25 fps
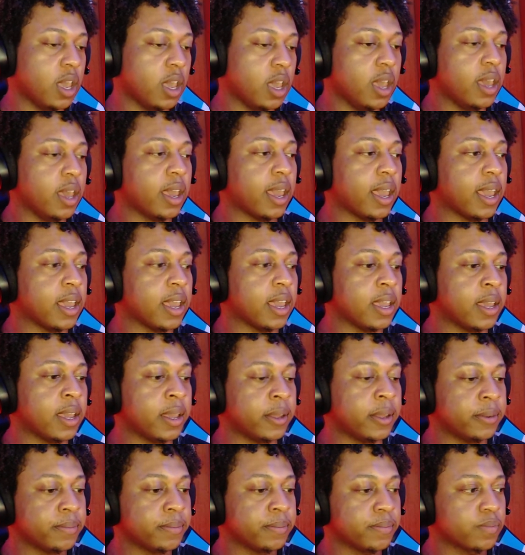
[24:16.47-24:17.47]

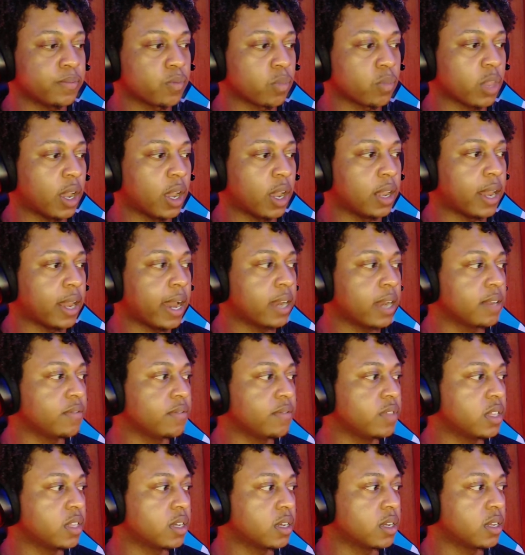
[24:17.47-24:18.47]
And a lot of
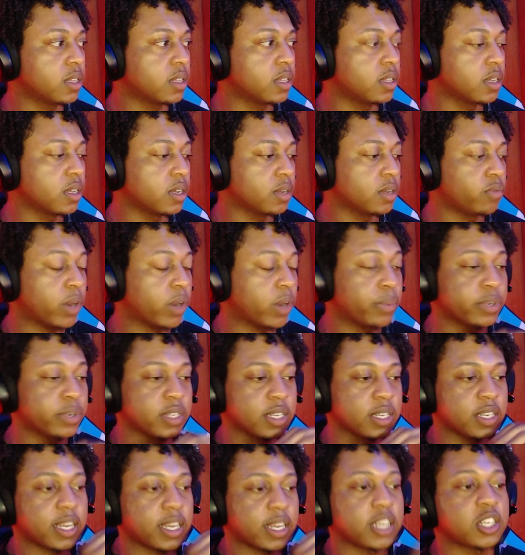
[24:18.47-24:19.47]
the
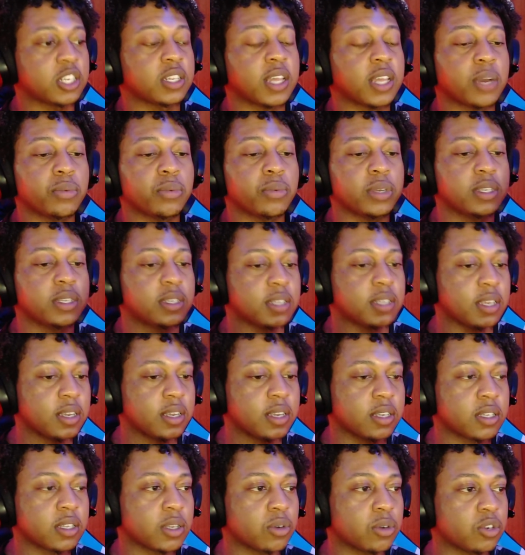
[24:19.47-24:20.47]
representation that we see in
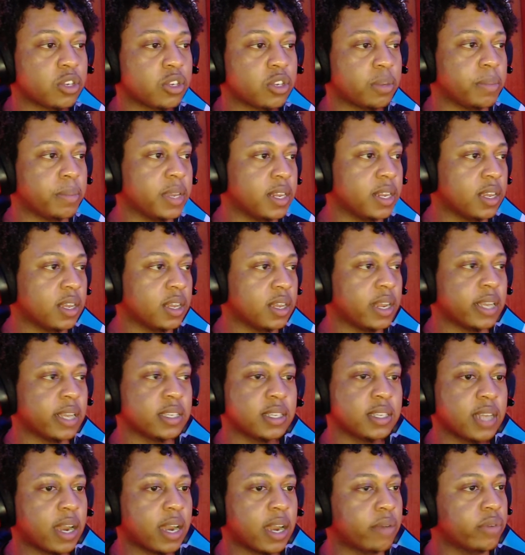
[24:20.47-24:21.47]
social media, that's
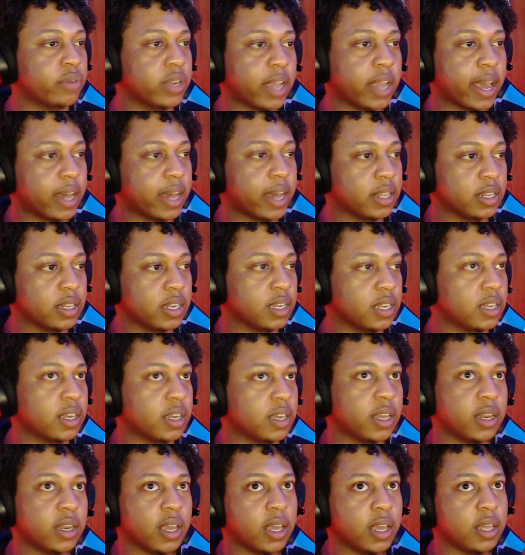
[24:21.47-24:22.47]
not reality.
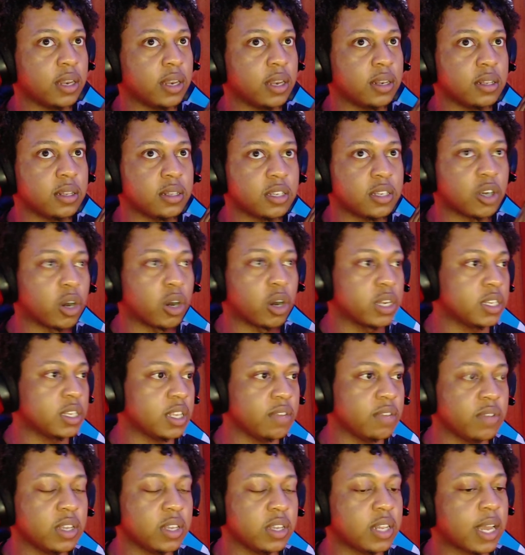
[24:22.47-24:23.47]
And on
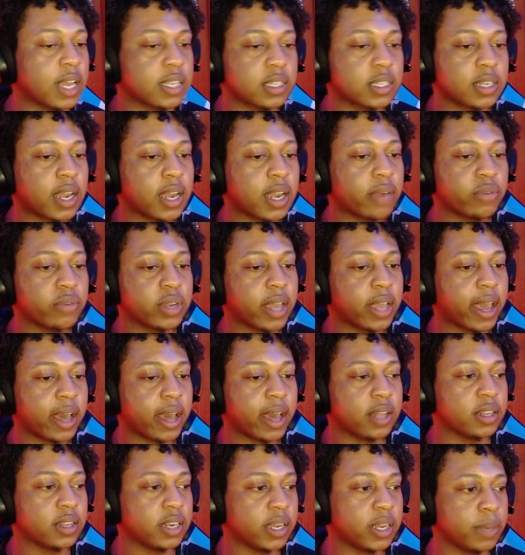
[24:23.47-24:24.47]
TV, that's not
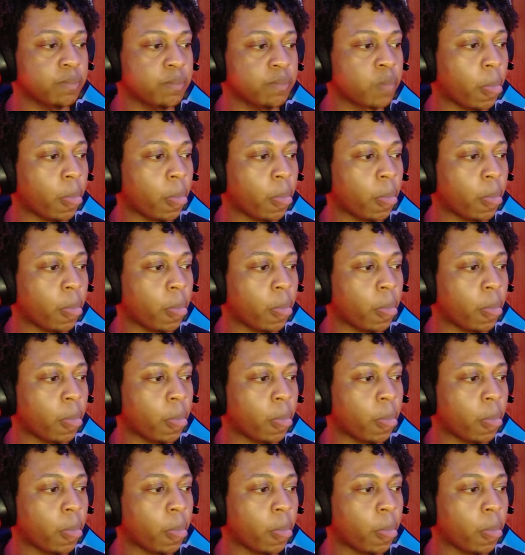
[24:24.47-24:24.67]
reality.